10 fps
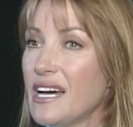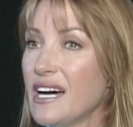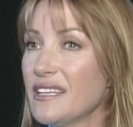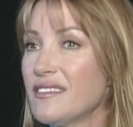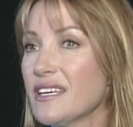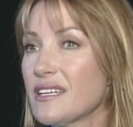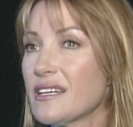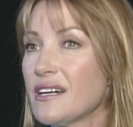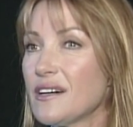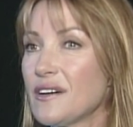I
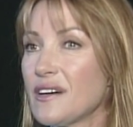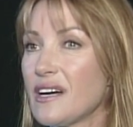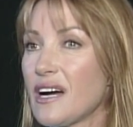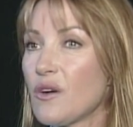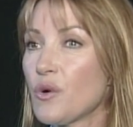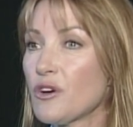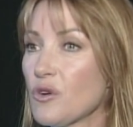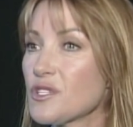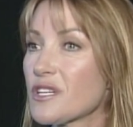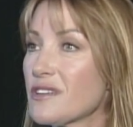think uh, we're
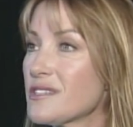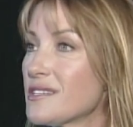also going to